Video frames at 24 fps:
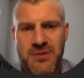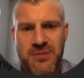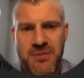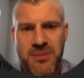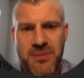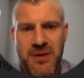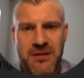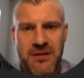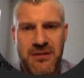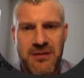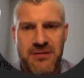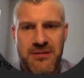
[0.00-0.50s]

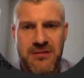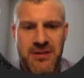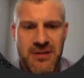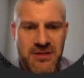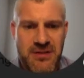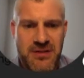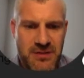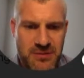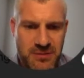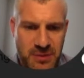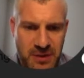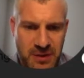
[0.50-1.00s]
pretty
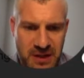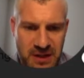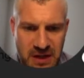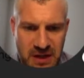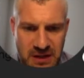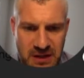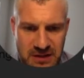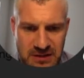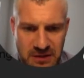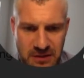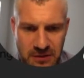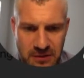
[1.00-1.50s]

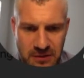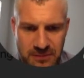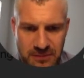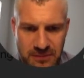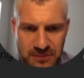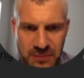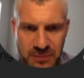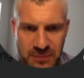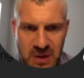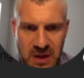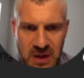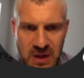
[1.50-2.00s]
nutso.
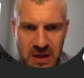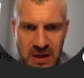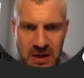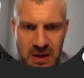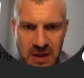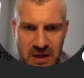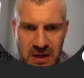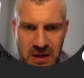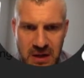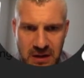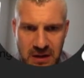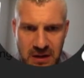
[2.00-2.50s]
All
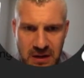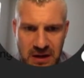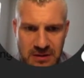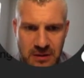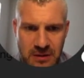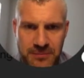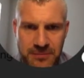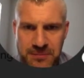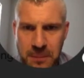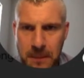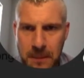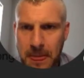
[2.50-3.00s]
right, so
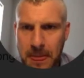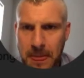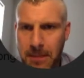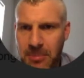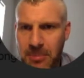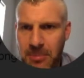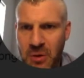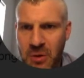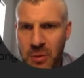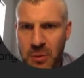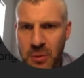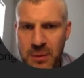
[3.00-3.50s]

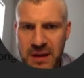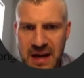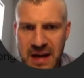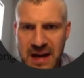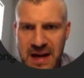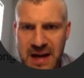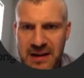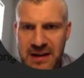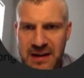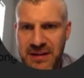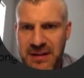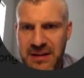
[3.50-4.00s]
what we
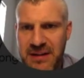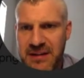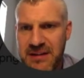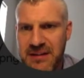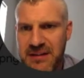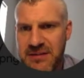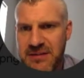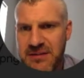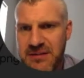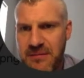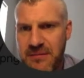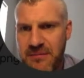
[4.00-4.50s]
have
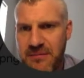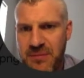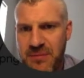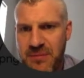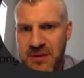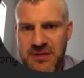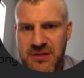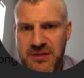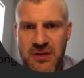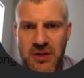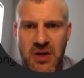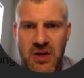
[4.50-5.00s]
is,
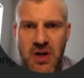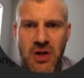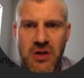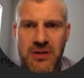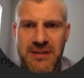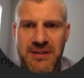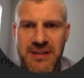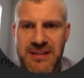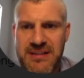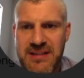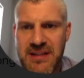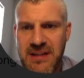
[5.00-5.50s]
this is our call
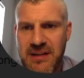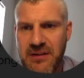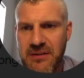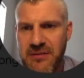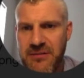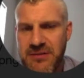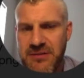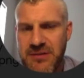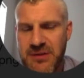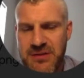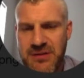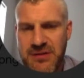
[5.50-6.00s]
detail.
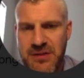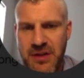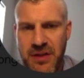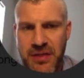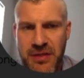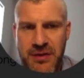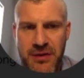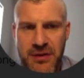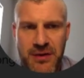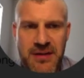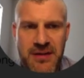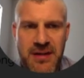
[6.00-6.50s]
So this is a
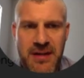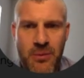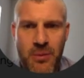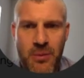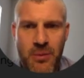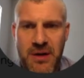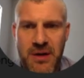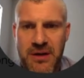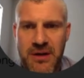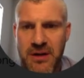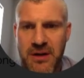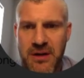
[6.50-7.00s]
30-day
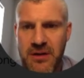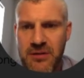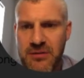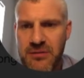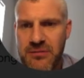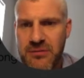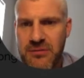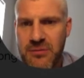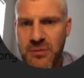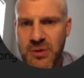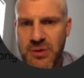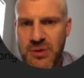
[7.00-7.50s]
window,
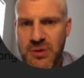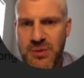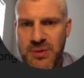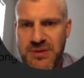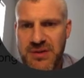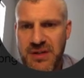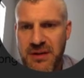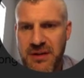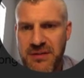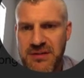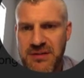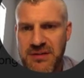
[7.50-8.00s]
which we
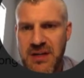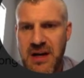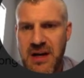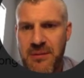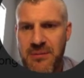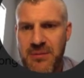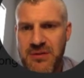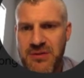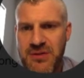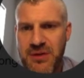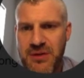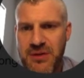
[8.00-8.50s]
saw at the top.
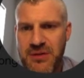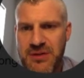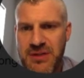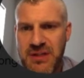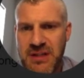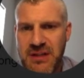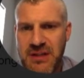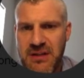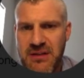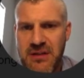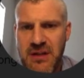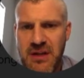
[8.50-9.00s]
There's
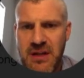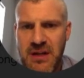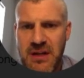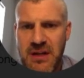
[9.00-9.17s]
13